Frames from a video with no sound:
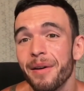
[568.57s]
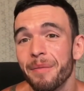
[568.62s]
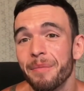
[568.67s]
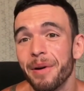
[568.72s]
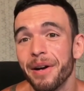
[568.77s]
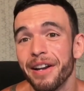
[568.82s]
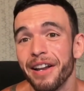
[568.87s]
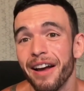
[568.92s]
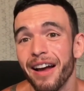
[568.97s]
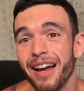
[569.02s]

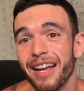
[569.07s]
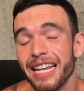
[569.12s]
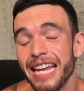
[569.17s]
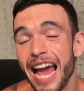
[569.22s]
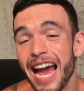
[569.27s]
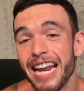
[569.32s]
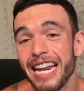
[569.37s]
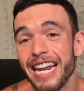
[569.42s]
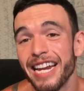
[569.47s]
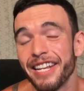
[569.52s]
But, uh,
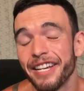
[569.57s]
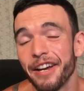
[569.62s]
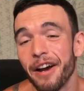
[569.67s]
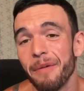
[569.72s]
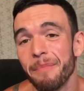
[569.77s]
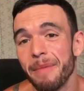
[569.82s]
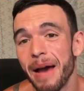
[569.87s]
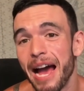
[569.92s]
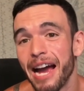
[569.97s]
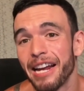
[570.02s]
yeah, he had to
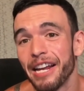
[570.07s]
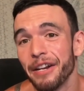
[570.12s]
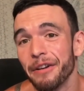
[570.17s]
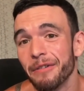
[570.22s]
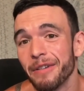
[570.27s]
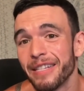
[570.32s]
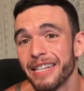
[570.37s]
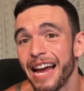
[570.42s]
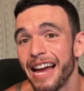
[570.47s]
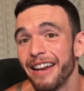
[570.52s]
come back, and it
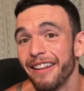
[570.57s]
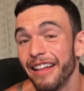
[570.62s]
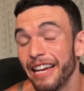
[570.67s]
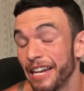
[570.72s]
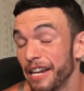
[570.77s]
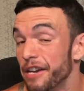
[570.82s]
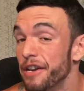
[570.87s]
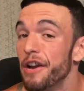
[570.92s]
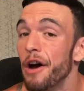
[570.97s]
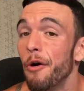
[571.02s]
was kind of like
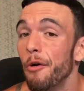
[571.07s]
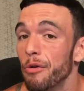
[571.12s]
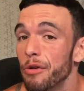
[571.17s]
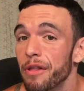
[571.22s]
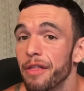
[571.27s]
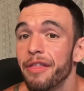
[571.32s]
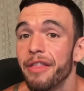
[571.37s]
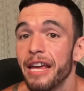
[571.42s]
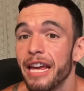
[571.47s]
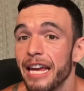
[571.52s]
a known
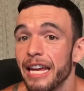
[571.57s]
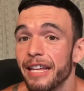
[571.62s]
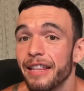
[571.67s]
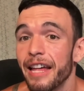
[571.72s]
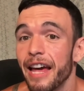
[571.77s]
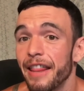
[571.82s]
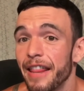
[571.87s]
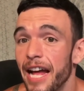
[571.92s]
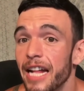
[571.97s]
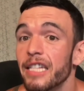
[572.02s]
thing
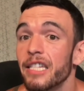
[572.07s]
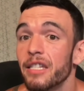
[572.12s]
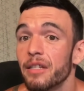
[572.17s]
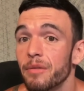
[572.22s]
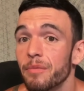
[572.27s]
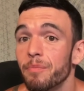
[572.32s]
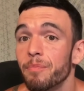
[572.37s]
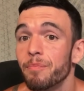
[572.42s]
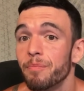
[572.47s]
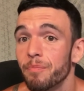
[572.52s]
that that's